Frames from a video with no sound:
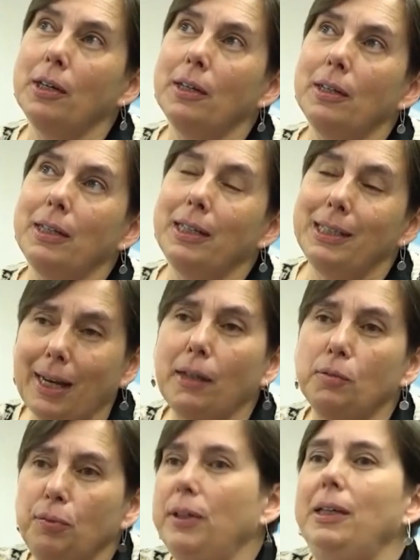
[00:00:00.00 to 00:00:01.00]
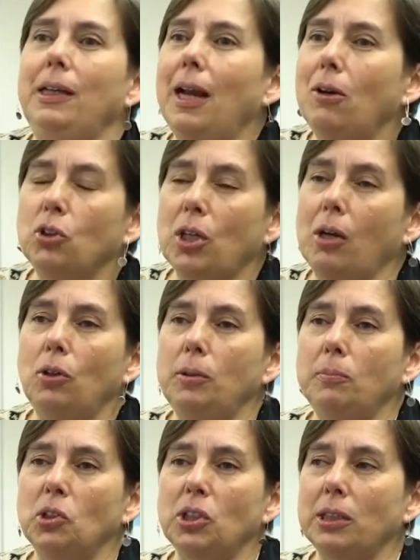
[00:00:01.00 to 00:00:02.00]
to standard
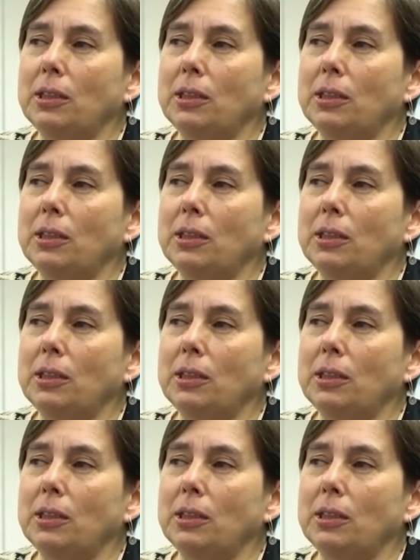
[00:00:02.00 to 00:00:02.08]
algorithms.